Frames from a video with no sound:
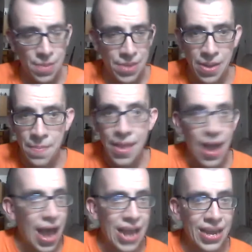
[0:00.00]
I mean,
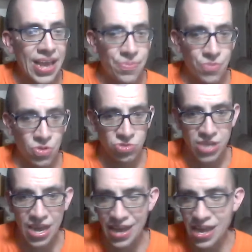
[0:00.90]
I like Moose.
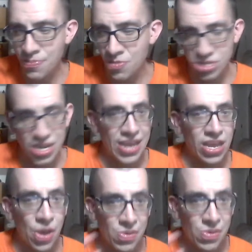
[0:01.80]
I like Moose. I like
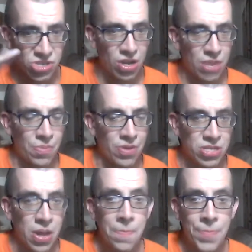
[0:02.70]
how he was talking about
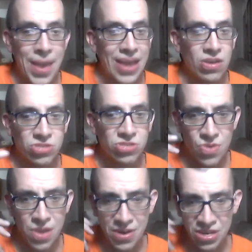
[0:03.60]
his background
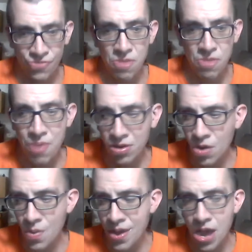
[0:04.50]
story, about his football
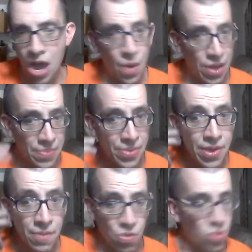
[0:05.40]
career, how he
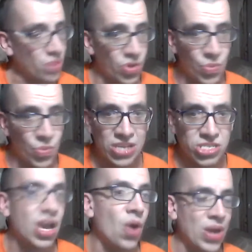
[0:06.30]
broke into
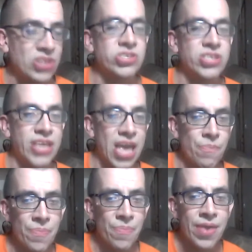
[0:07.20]
wrestling, how wrestling came
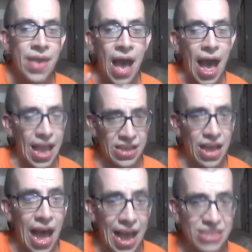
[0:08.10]
from him.
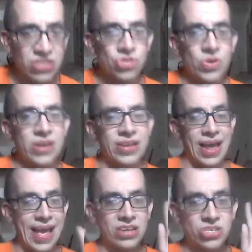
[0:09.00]
I enjoy that.
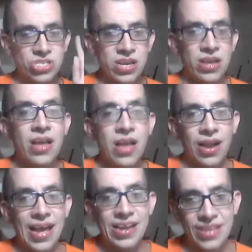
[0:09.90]
I actually
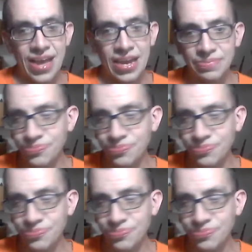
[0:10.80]
like that.